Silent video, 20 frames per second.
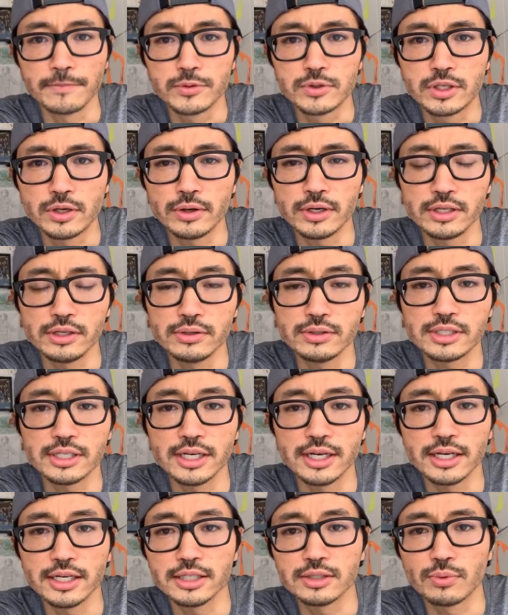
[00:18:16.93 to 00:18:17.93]
Tony Yu
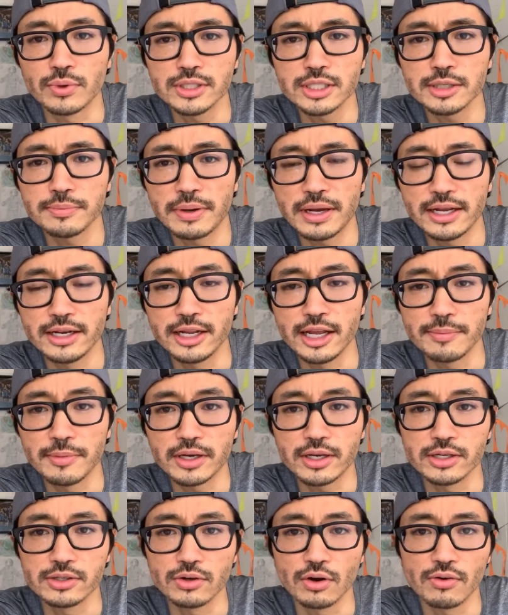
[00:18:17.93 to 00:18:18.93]
says, once the
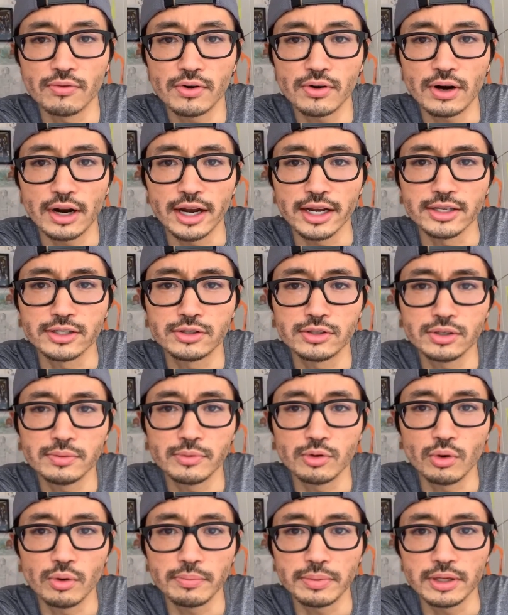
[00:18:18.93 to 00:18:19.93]
pandemic is over, I assume
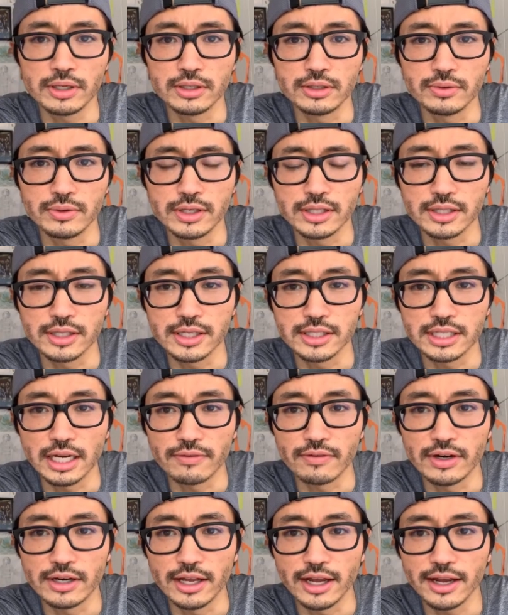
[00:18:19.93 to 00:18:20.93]
you won't be doing these
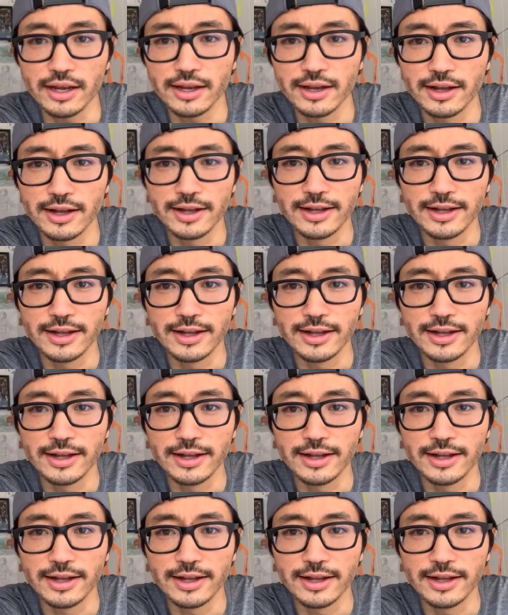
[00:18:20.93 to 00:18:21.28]
every day.